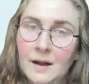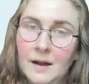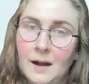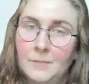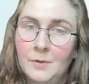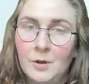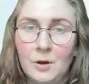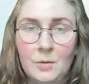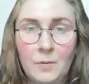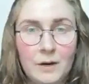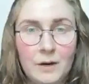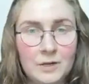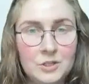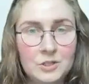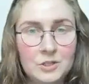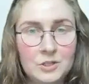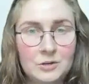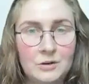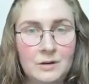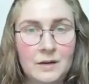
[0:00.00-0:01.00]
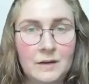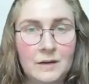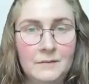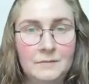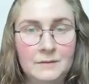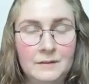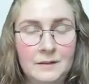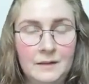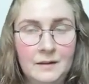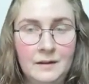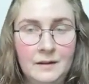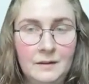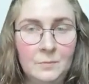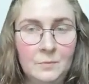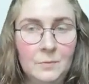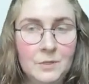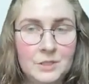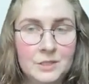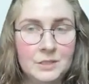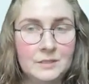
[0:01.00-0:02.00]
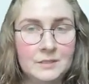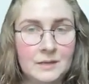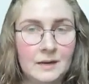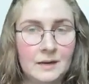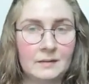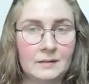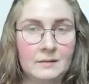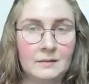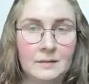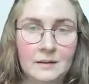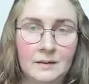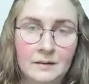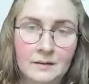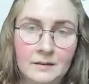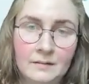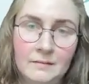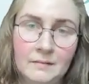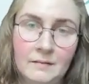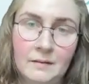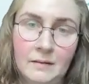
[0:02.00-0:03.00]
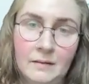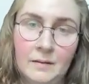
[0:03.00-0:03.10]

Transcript: I'm not quite sure if which exactly